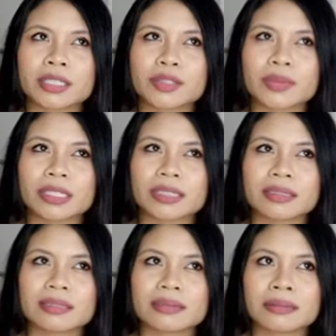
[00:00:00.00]
her to
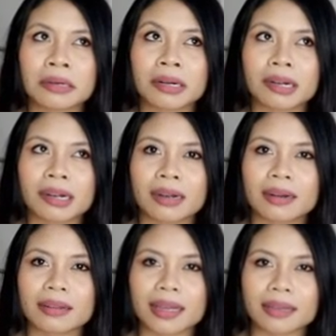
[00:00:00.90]
be her,
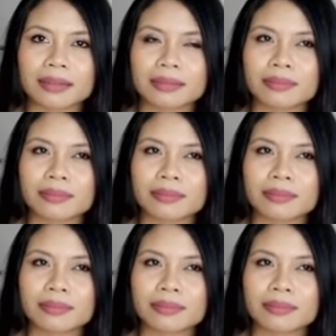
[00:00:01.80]
like,